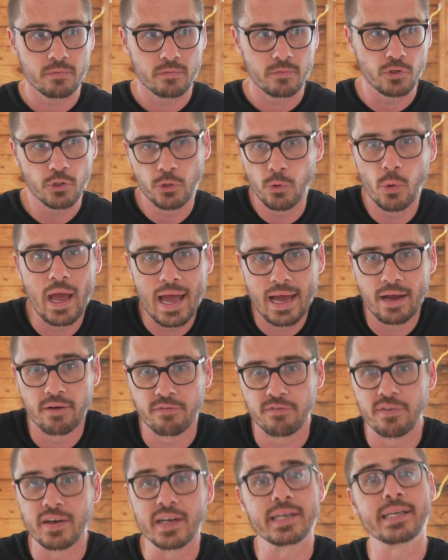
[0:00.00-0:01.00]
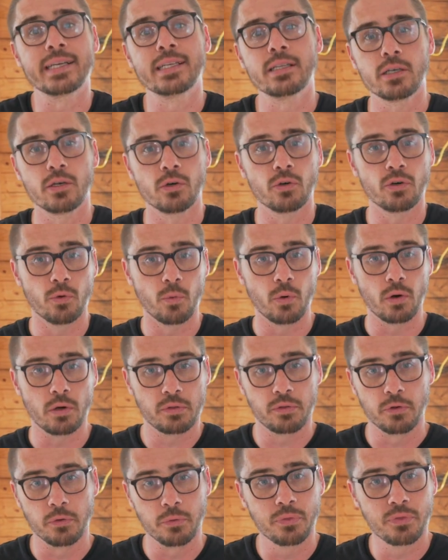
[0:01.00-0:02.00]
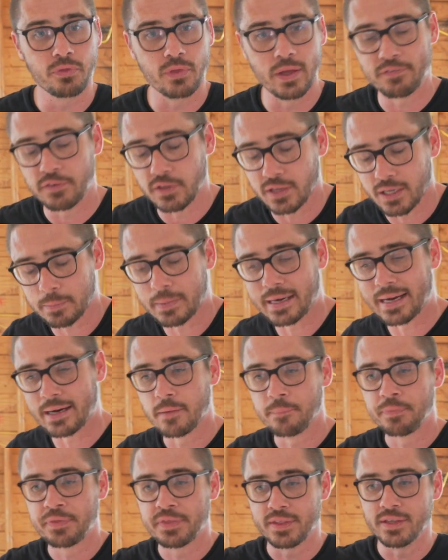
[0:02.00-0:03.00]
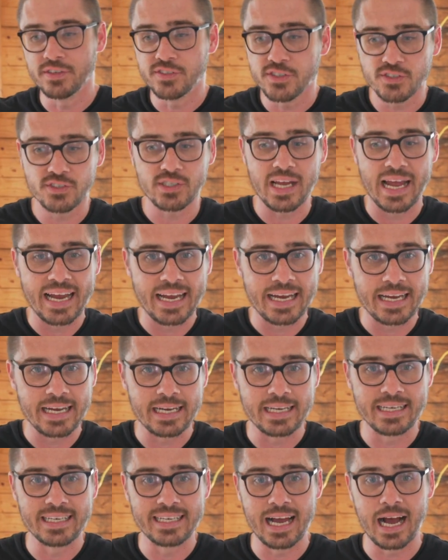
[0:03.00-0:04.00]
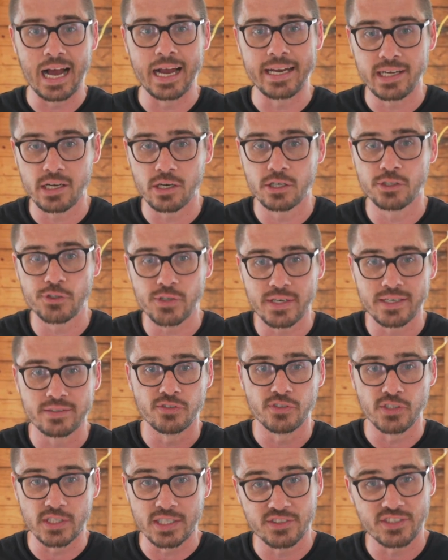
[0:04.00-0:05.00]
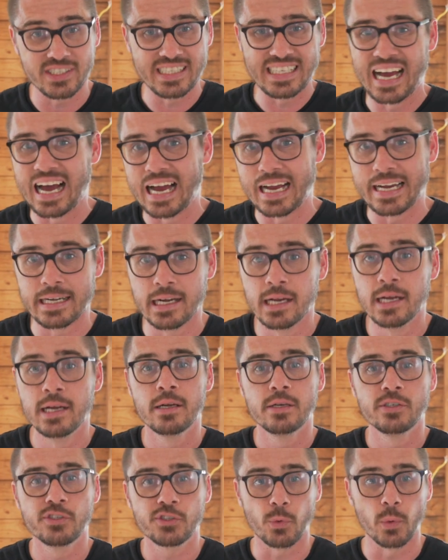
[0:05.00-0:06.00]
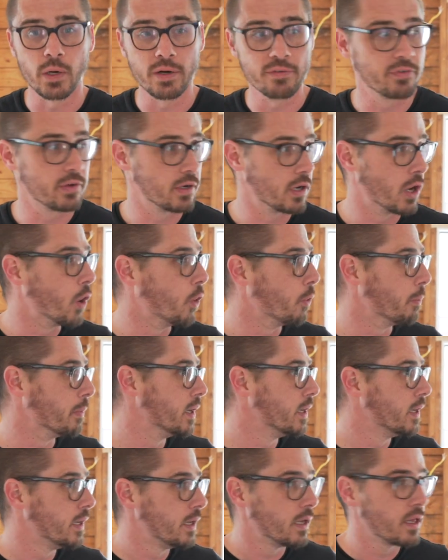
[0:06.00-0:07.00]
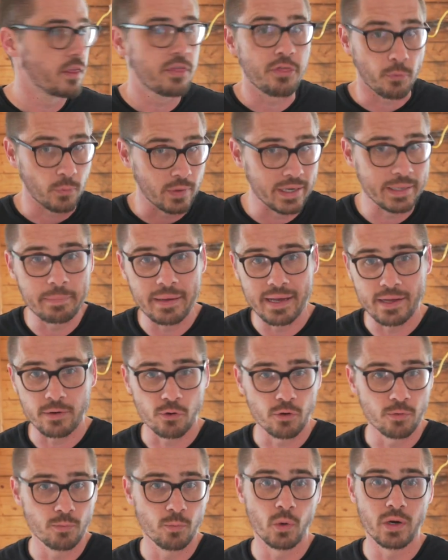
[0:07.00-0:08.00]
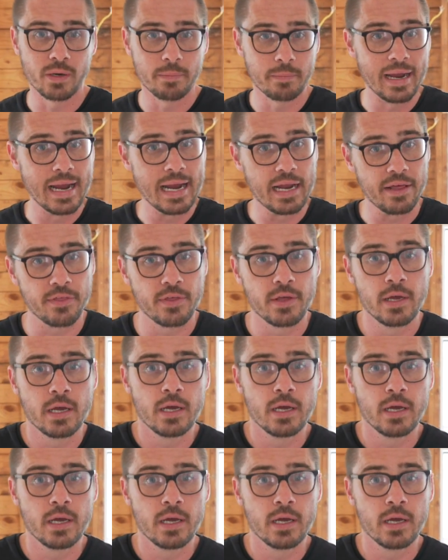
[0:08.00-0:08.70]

you have very little to work through. If you think about it, this is a 969 square foot home, 3 bedroom, 1 bath.